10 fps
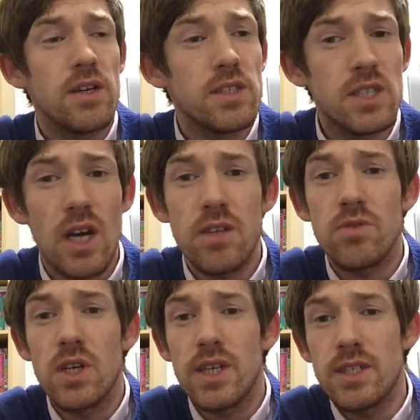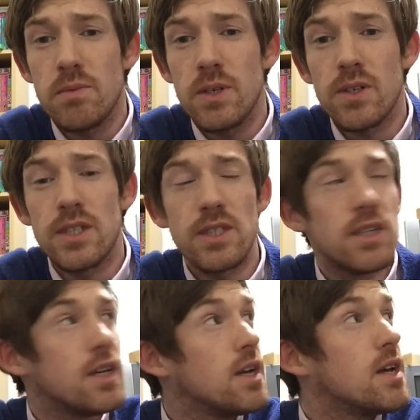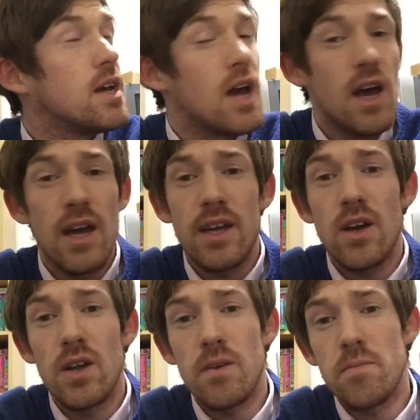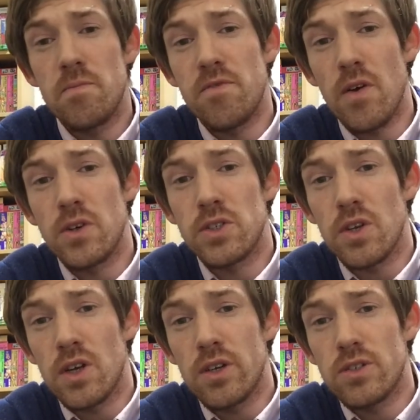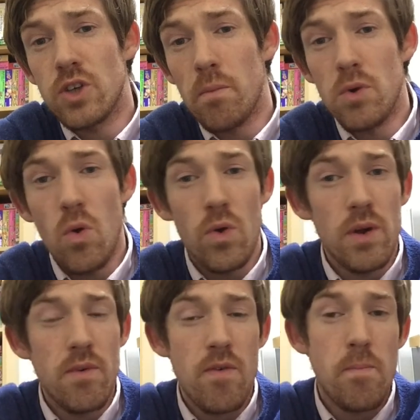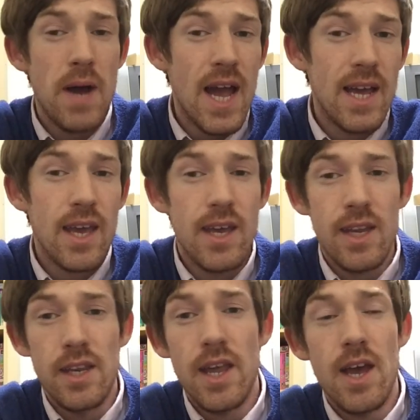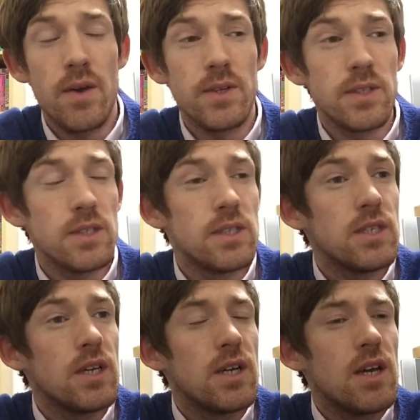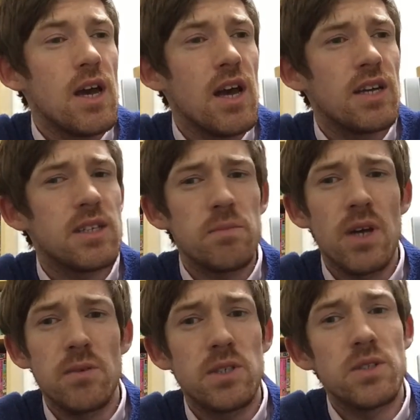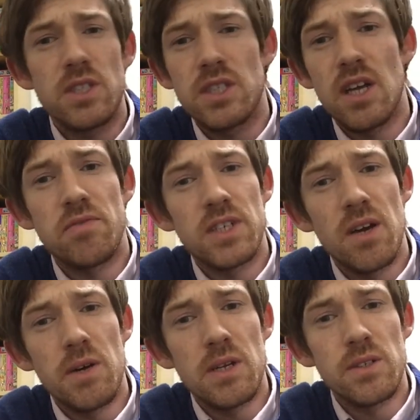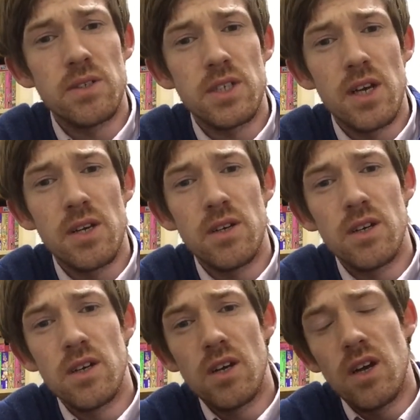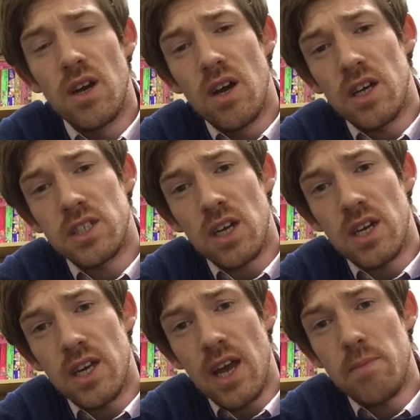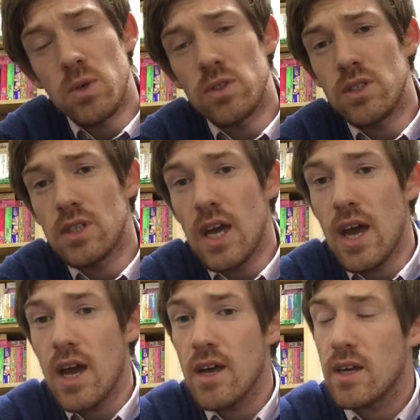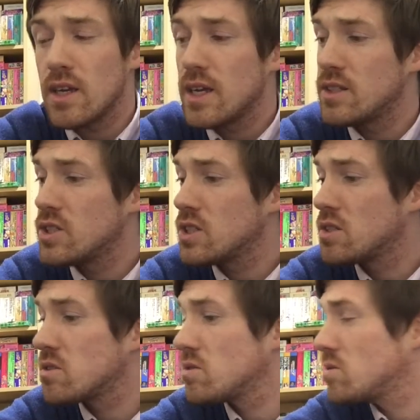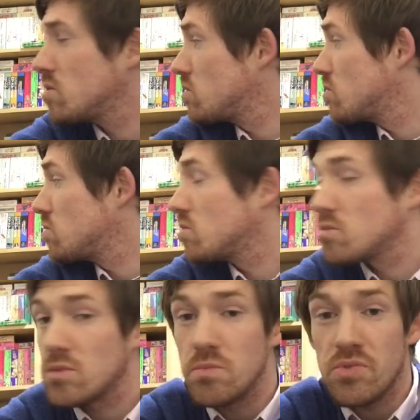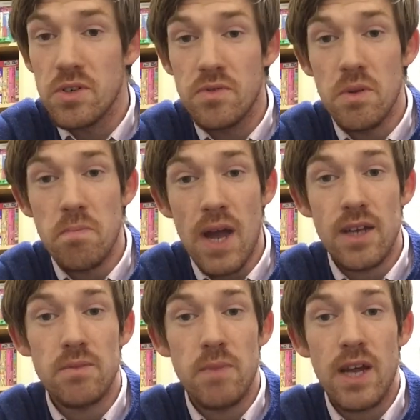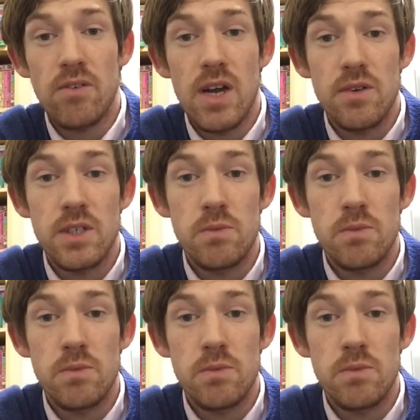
sucked really, to be honest. It kind of focused on a top corner with a bag hanging down, and sometimes there was just nothing going on. So I stuck a game on and just improved the background, I